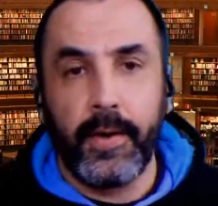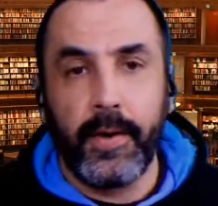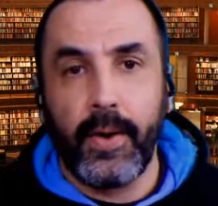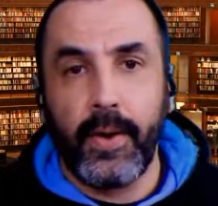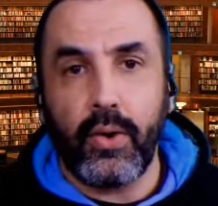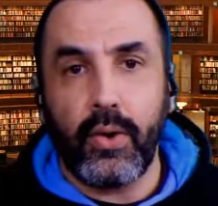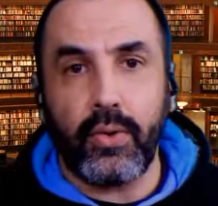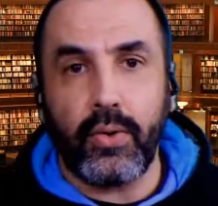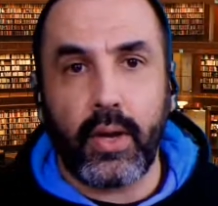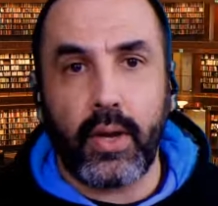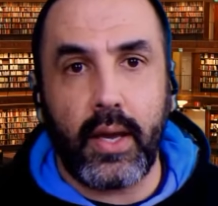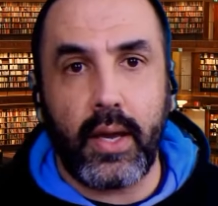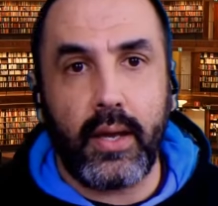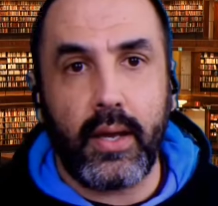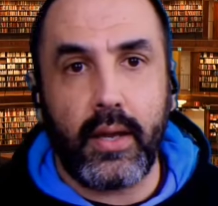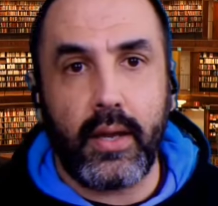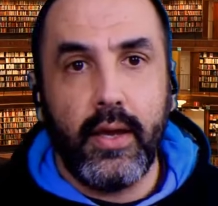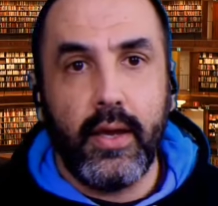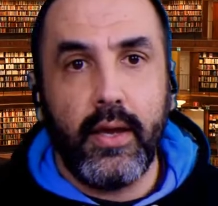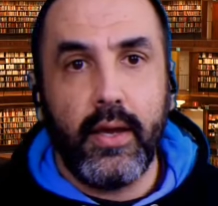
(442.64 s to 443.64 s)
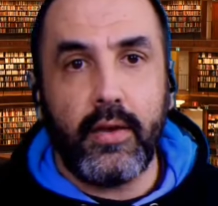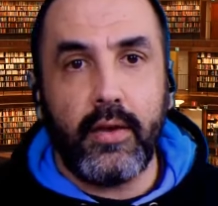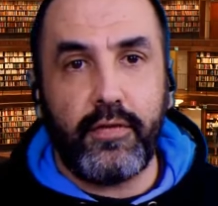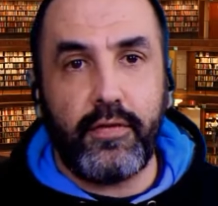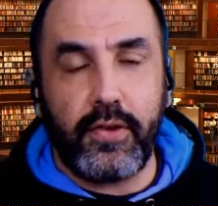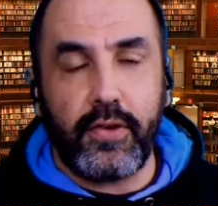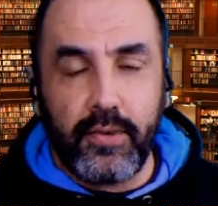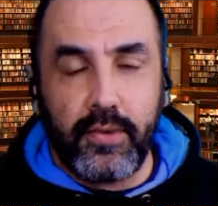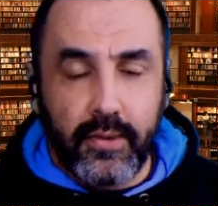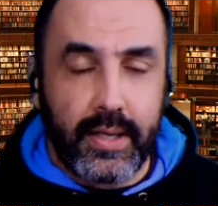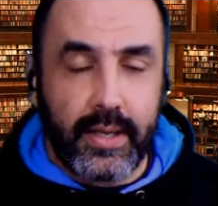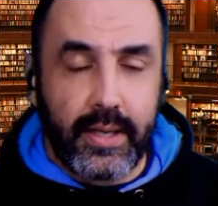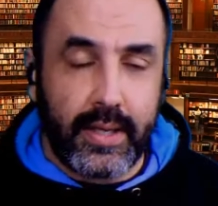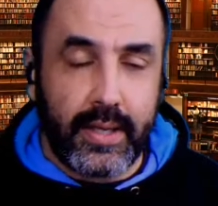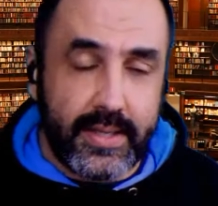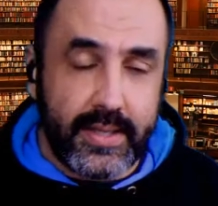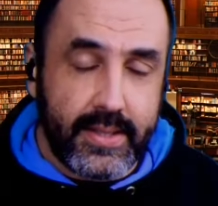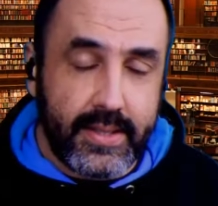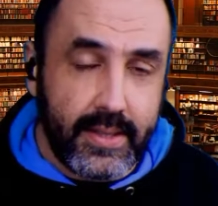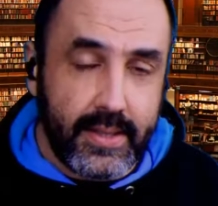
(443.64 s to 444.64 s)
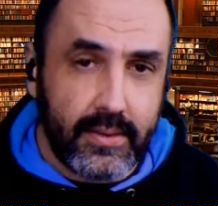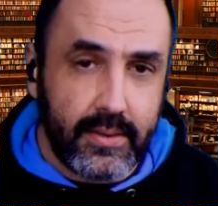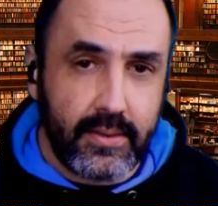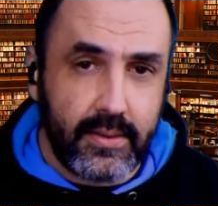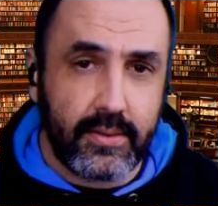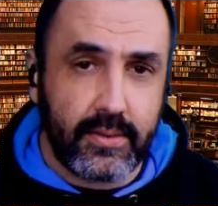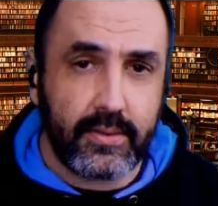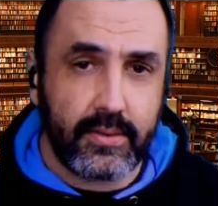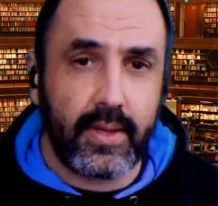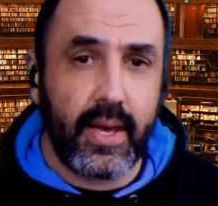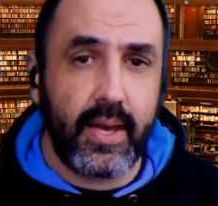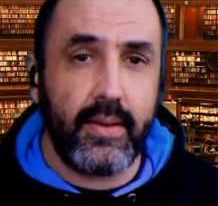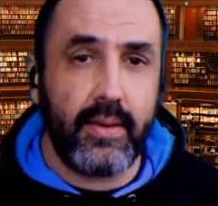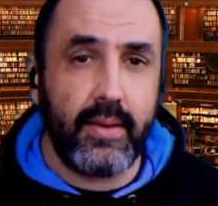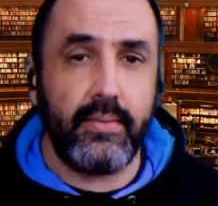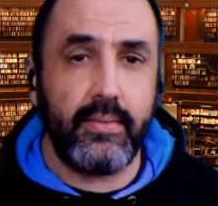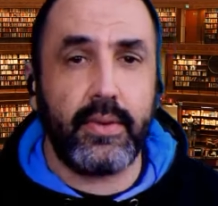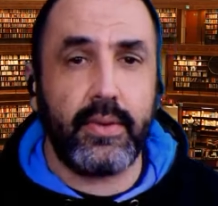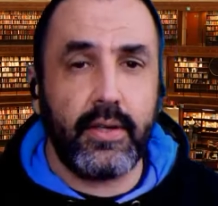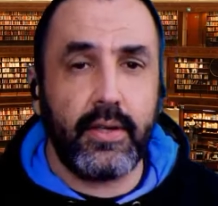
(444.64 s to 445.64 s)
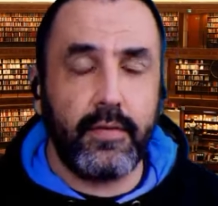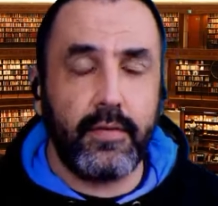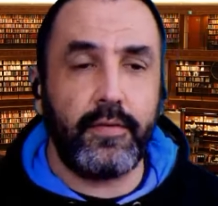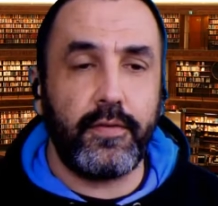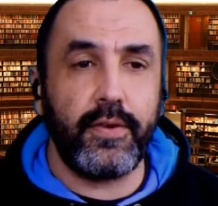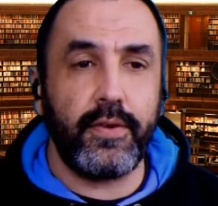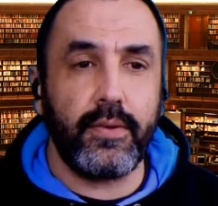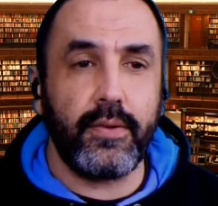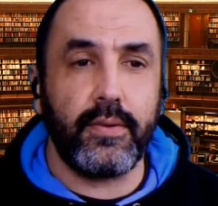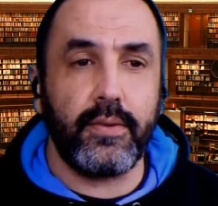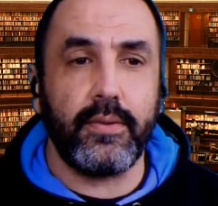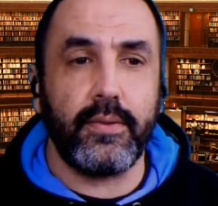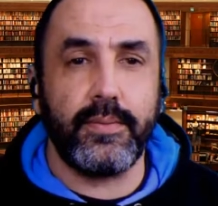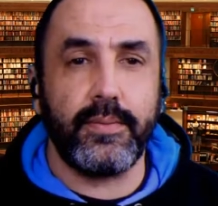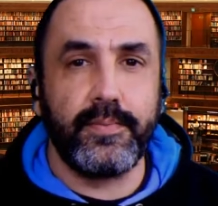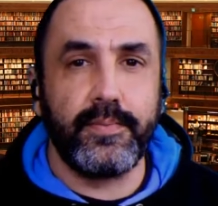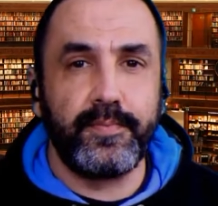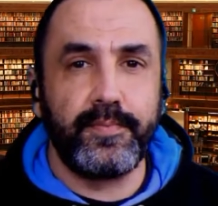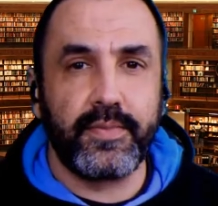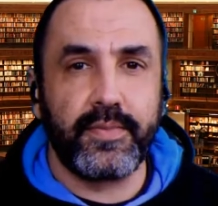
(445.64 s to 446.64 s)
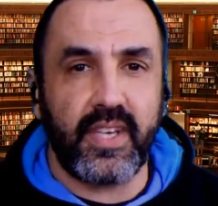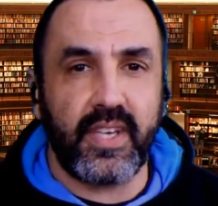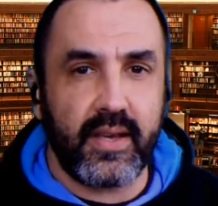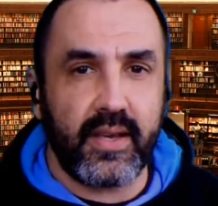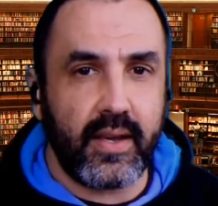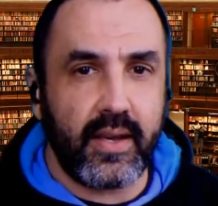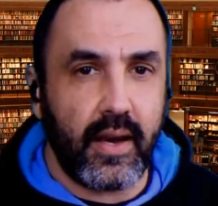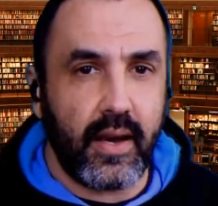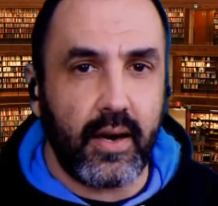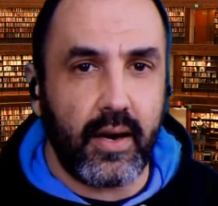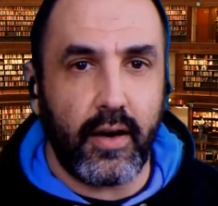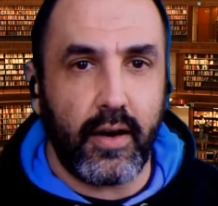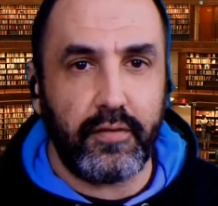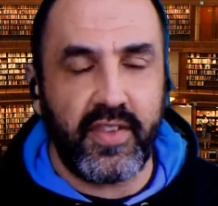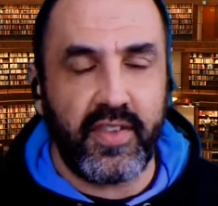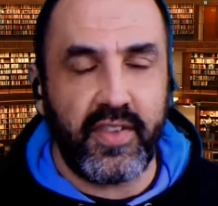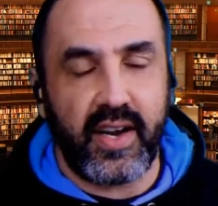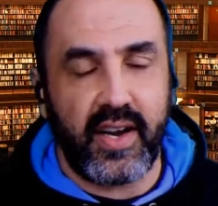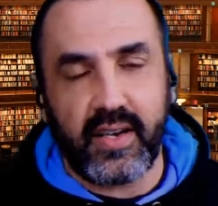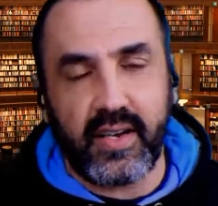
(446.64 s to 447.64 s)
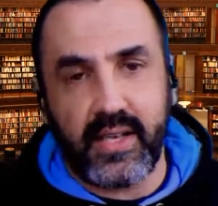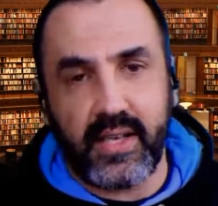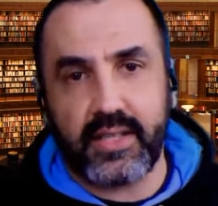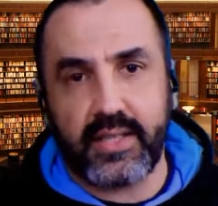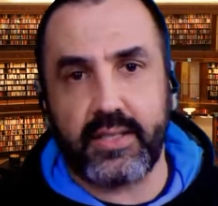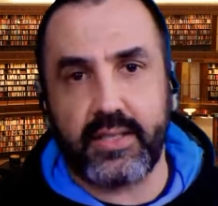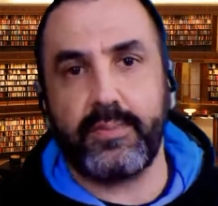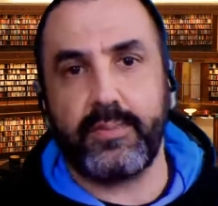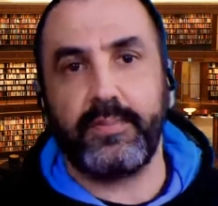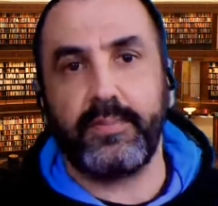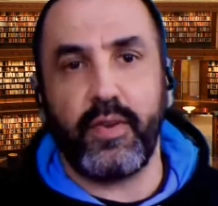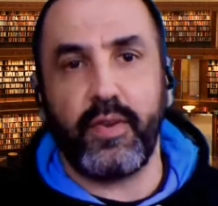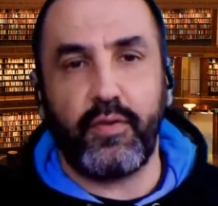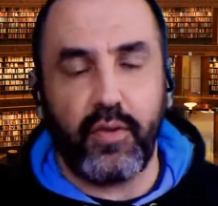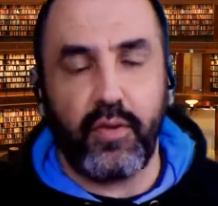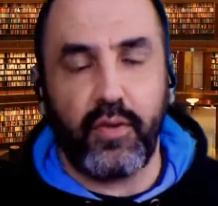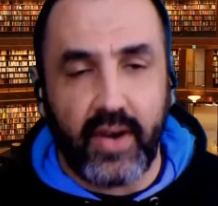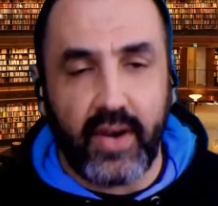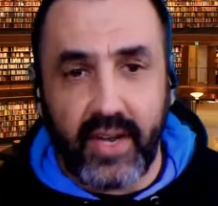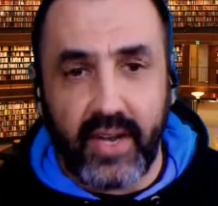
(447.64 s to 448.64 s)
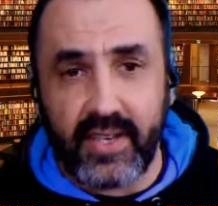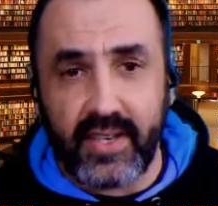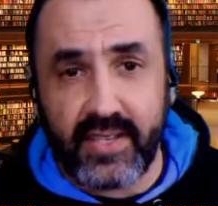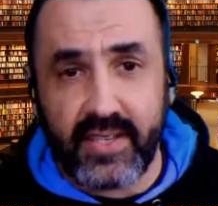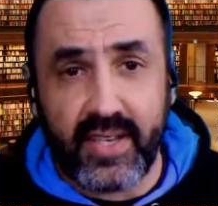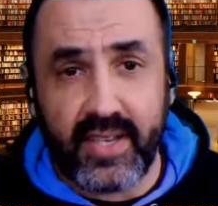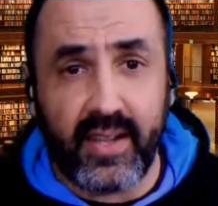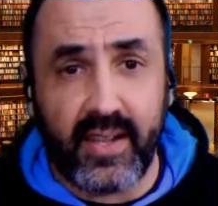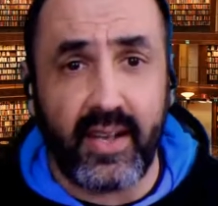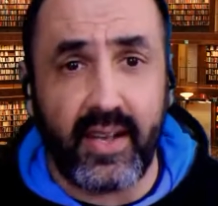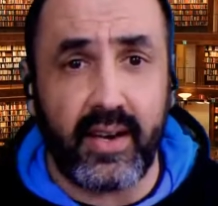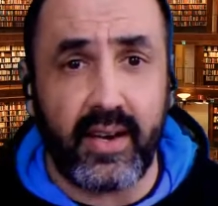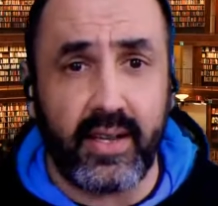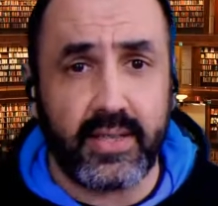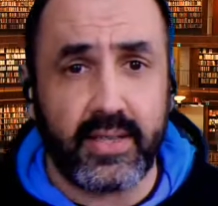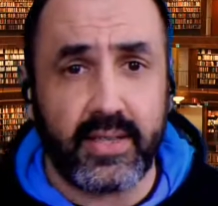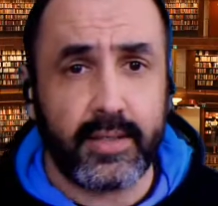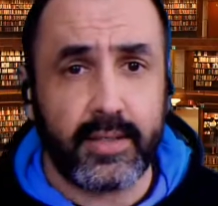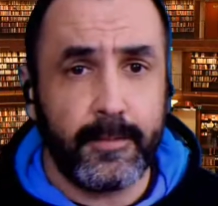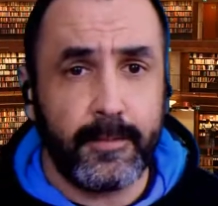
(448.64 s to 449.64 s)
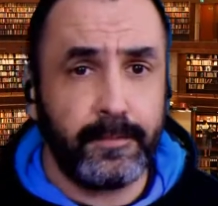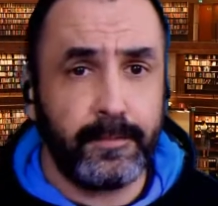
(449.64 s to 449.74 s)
Okay, if you listen to them, if you take care of their needs, if you understand their needs,